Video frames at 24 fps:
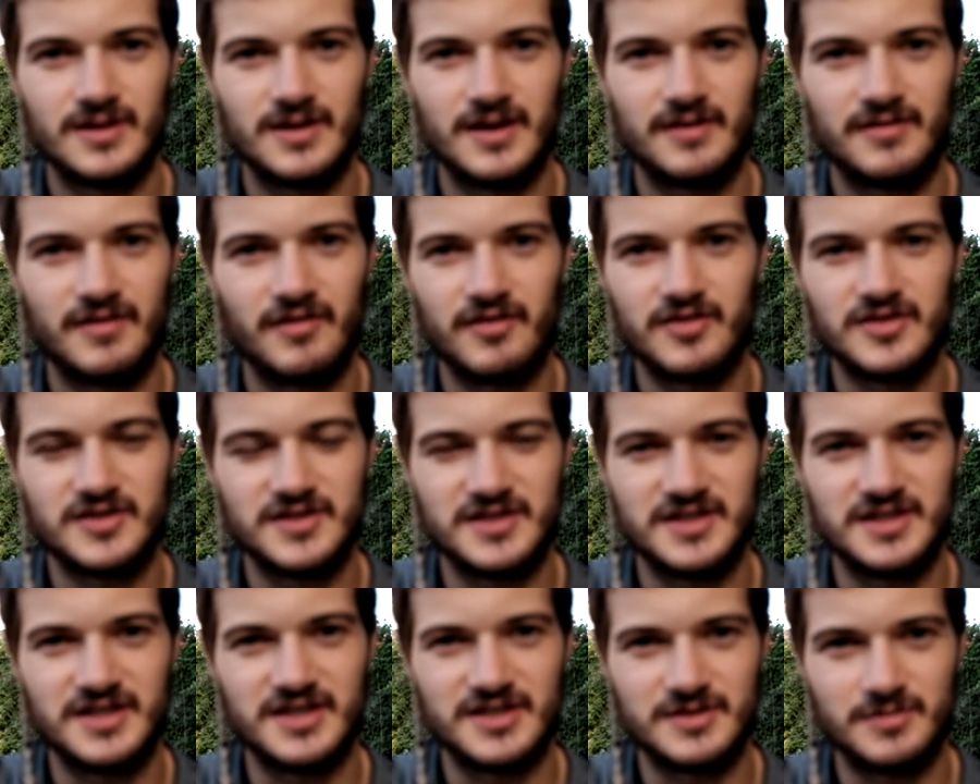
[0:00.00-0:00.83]
I've never
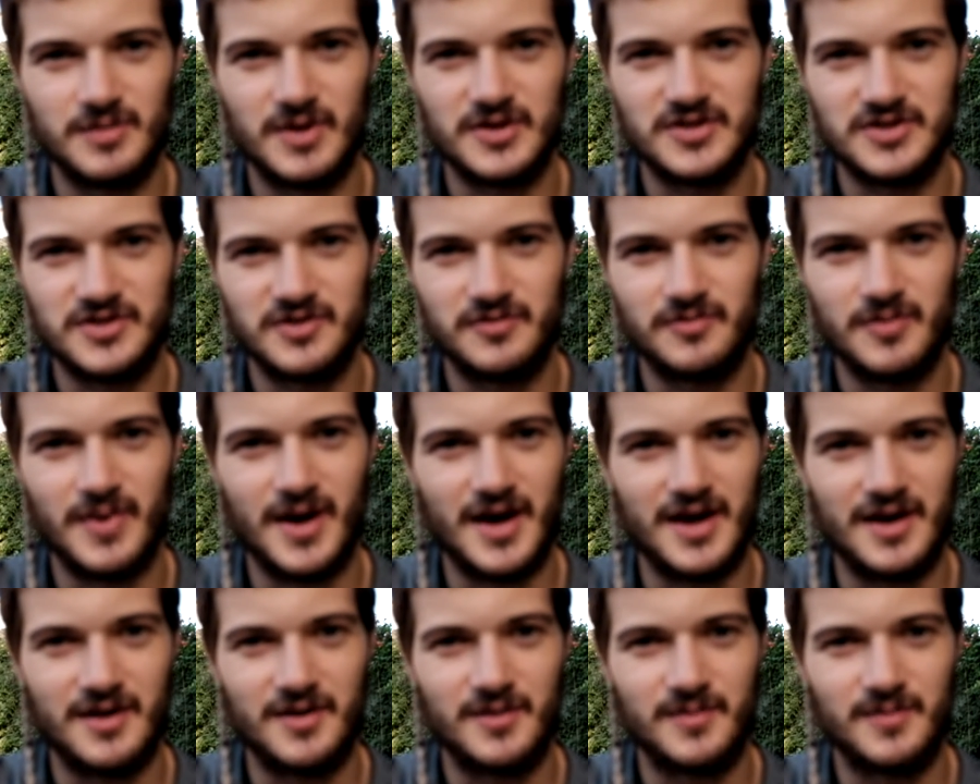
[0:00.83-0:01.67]
seen as much of
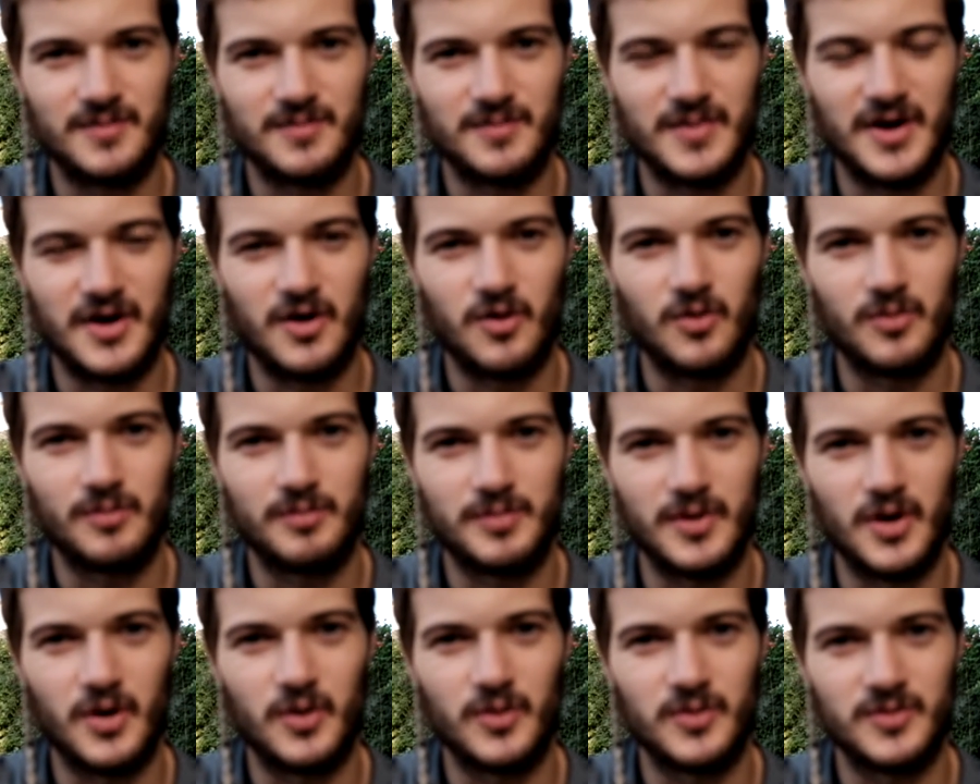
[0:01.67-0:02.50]
my my own
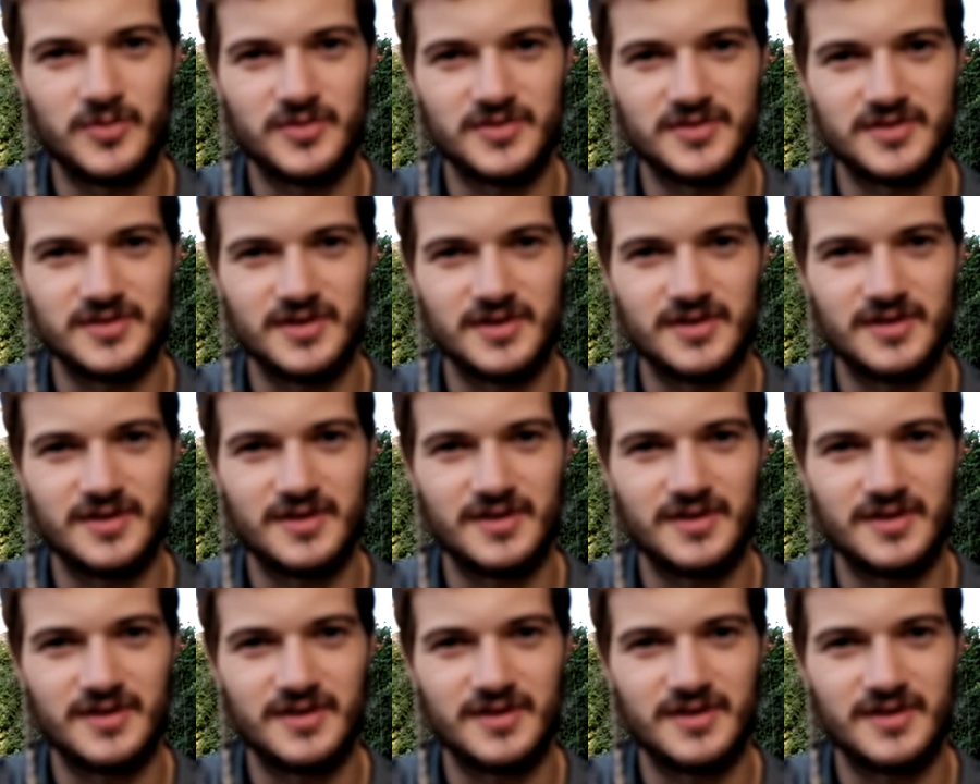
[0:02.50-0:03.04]
bones